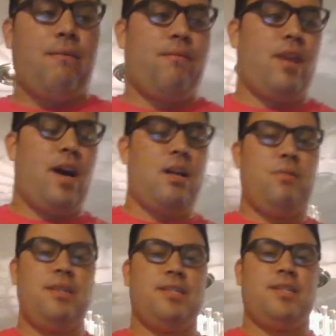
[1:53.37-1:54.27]
For the
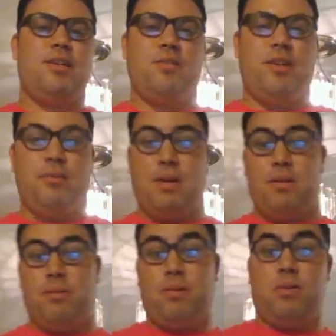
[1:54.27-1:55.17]
Halloween sale, they have
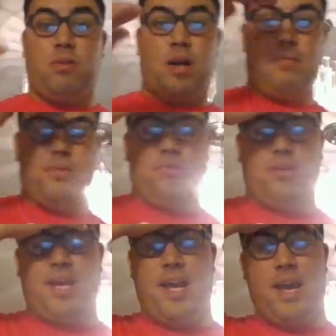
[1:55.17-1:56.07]
a local comic store
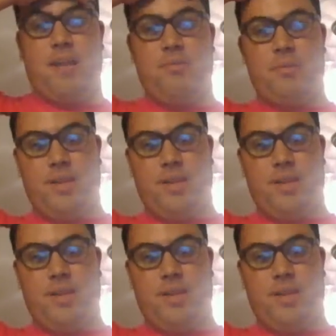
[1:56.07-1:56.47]
they had.